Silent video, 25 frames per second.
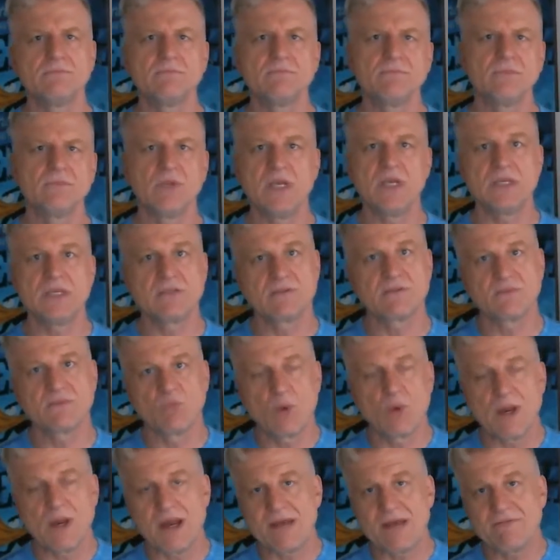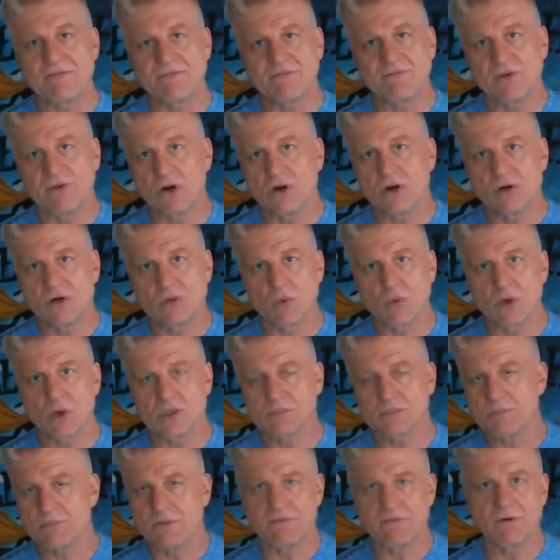is what I've heard
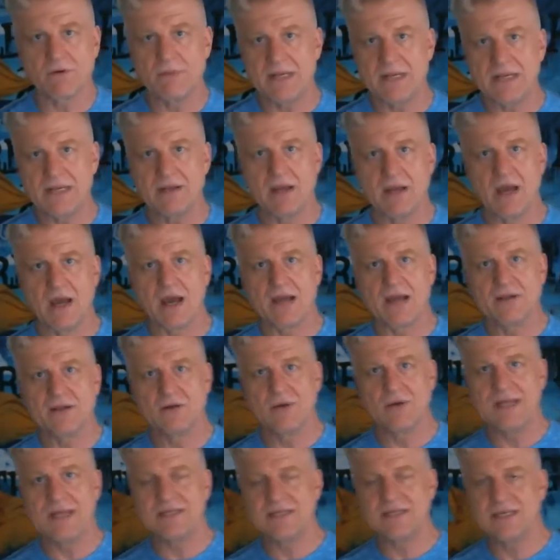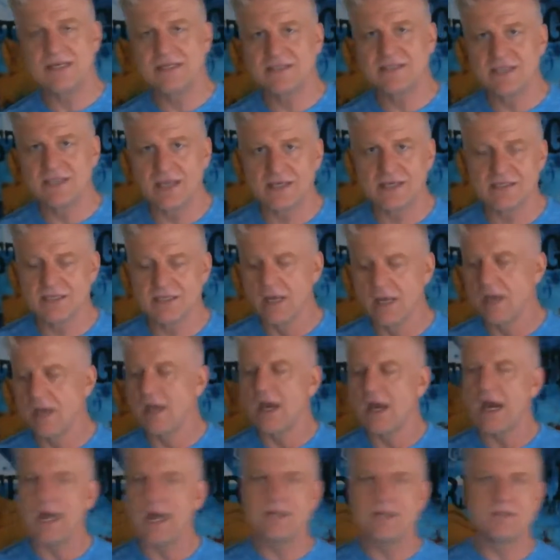works, but for me, I do 18.6.
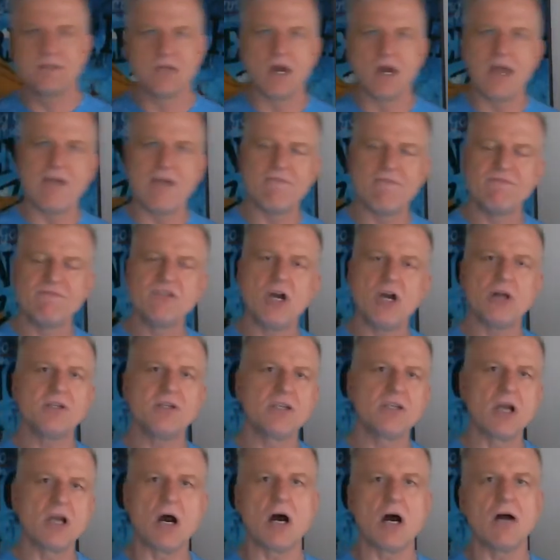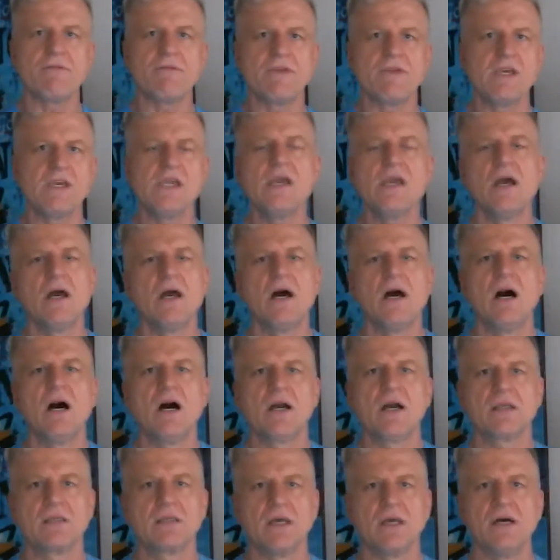I have done coffee,
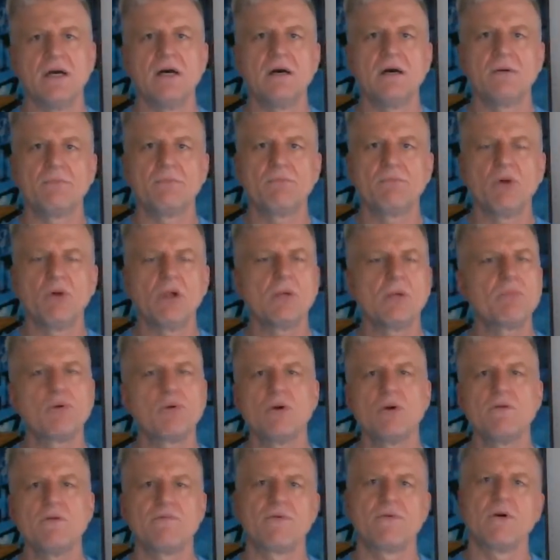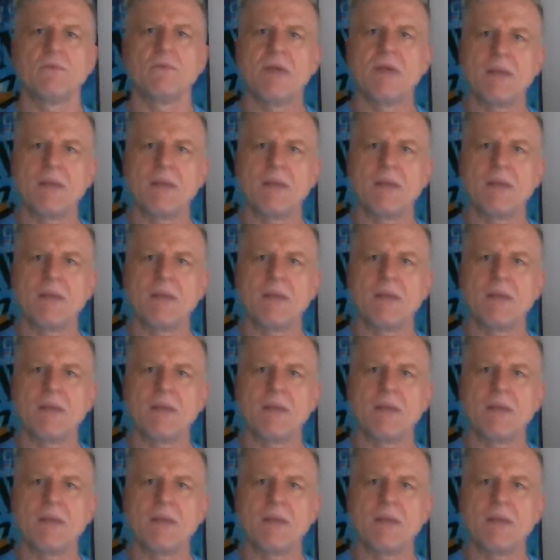bulletproof or my